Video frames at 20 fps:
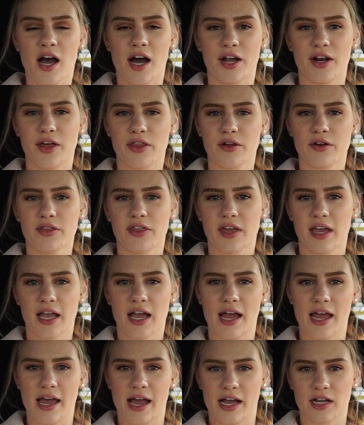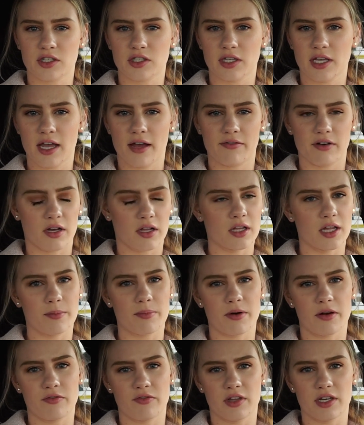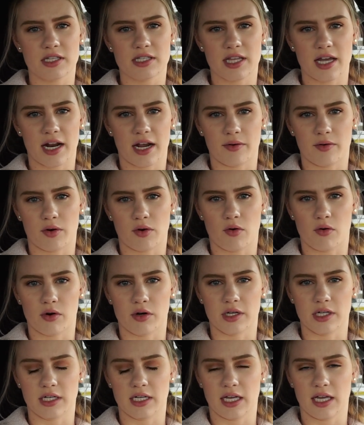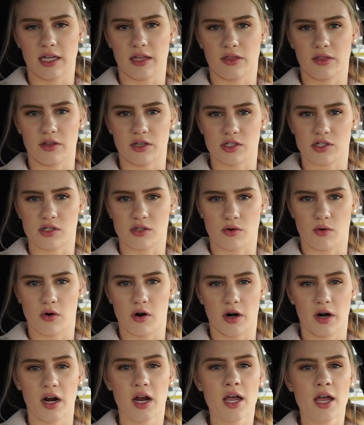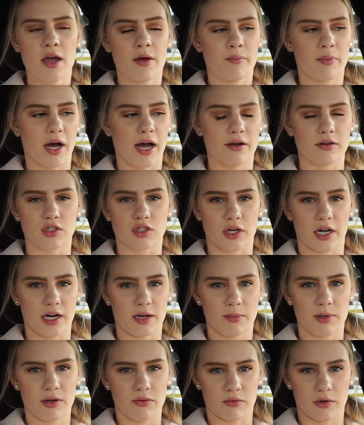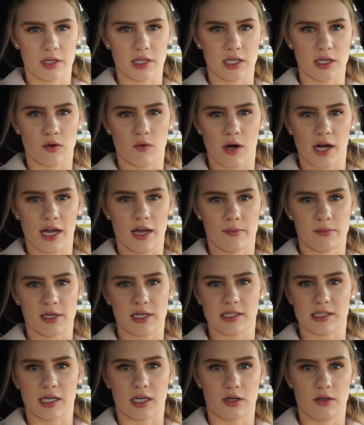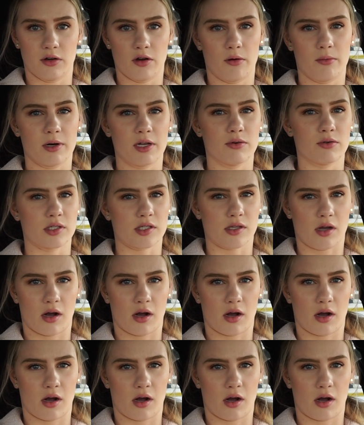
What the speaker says: Another thing, I actually have a clip of this that I recorded in the store, but I was trying to be really quiet because like nobody was